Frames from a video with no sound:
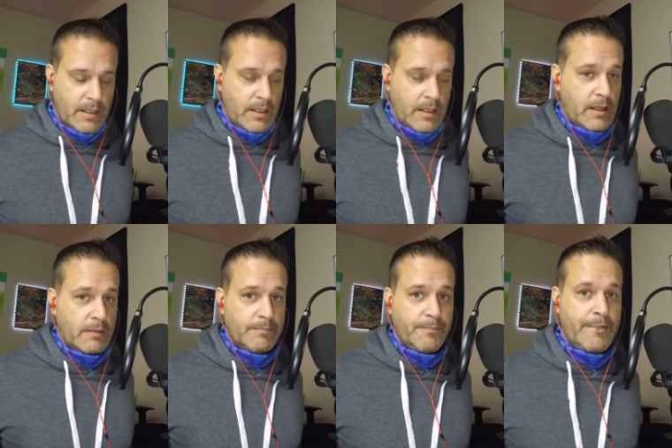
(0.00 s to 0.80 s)

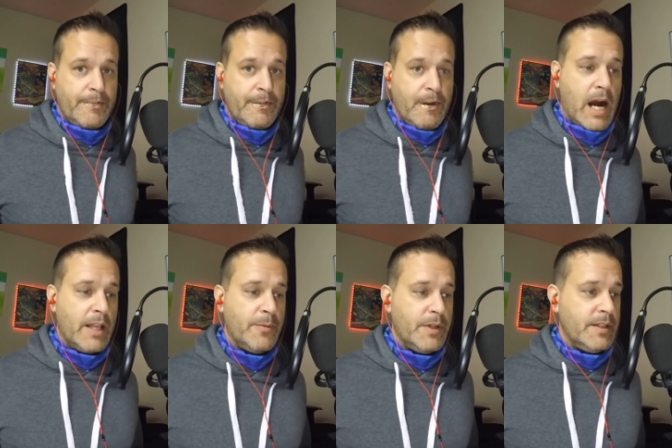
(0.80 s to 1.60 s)
Planet
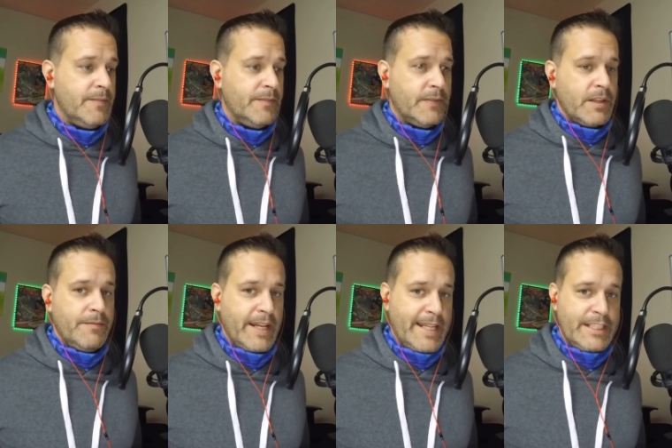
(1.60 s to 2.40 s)
Hollywood,
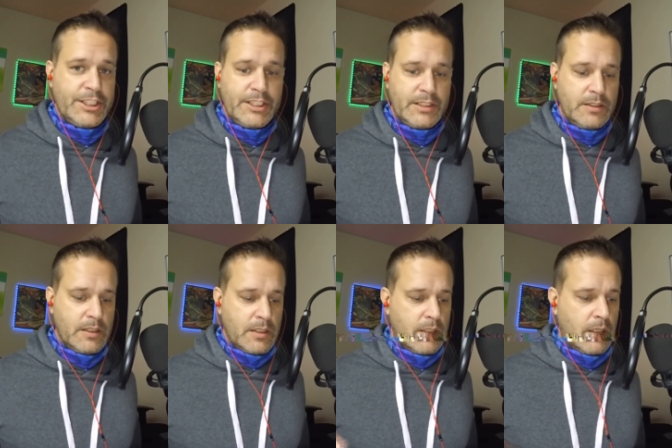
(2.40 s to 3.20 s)
Venetian,
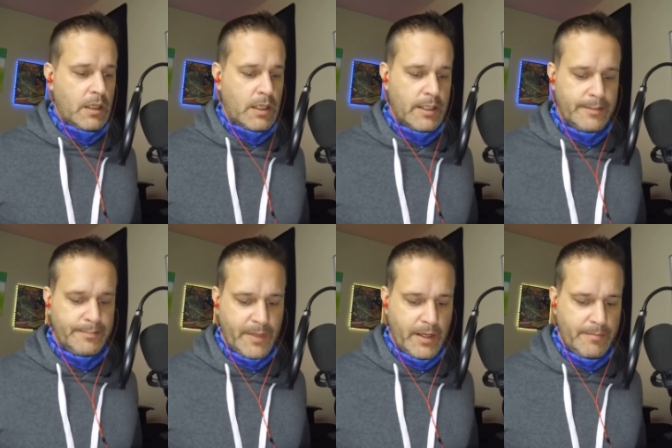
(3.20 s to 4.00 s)

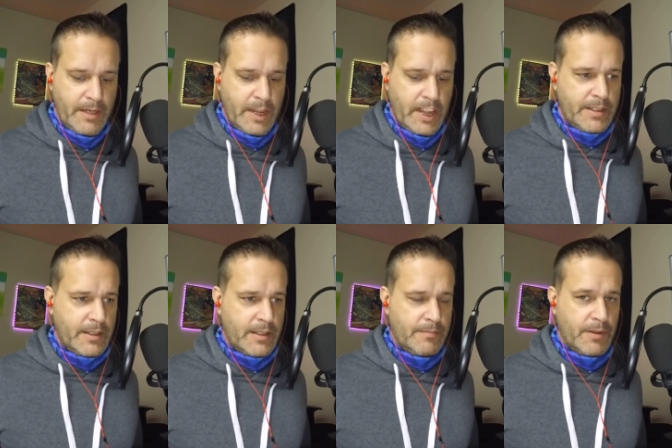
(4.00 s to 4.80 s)
and maybe
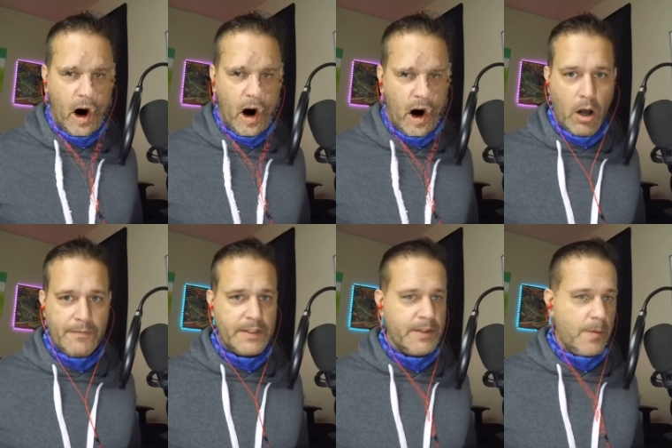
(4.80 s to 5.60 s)
the mall
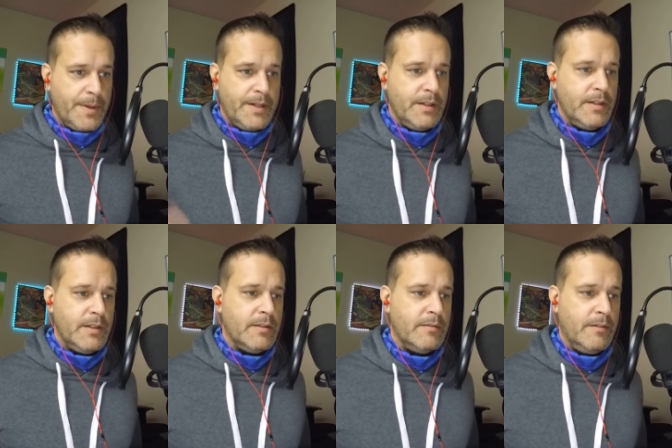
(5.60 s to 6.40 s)
if it's open.
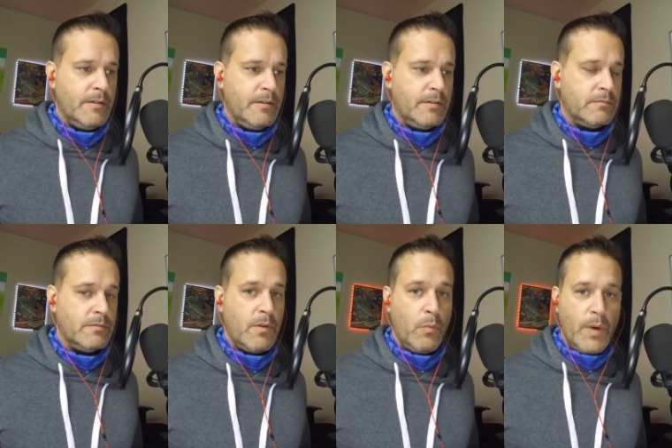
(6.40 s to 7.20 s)

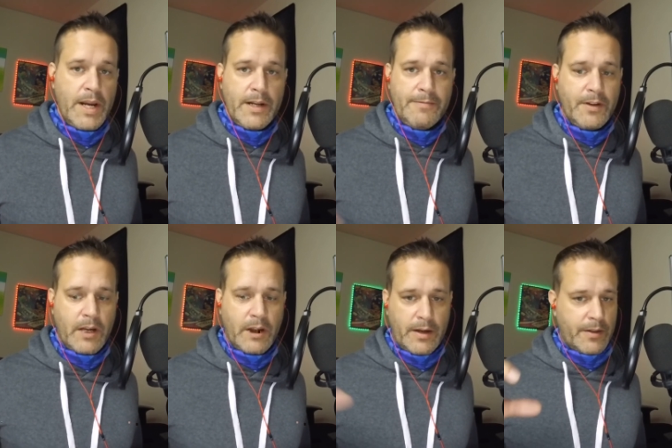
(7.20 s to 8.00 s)
The win, if you
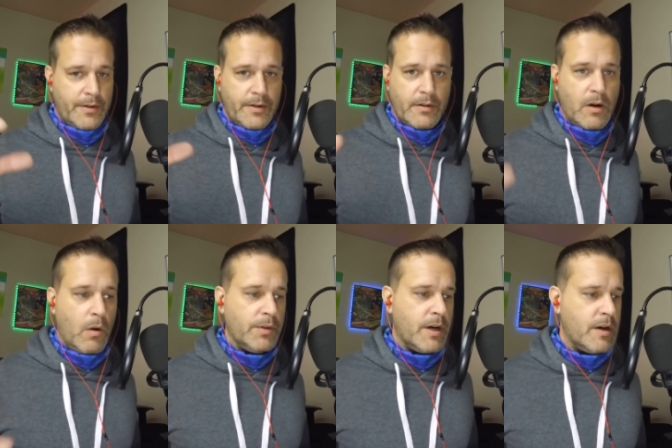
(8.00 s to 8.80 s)
got like their
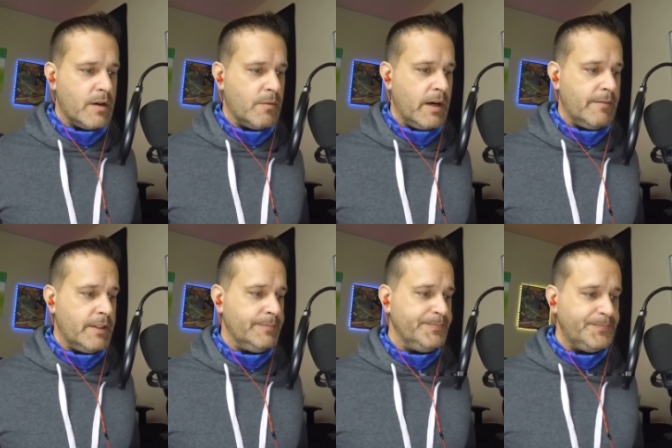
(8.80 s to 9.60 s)
gold card or whatever,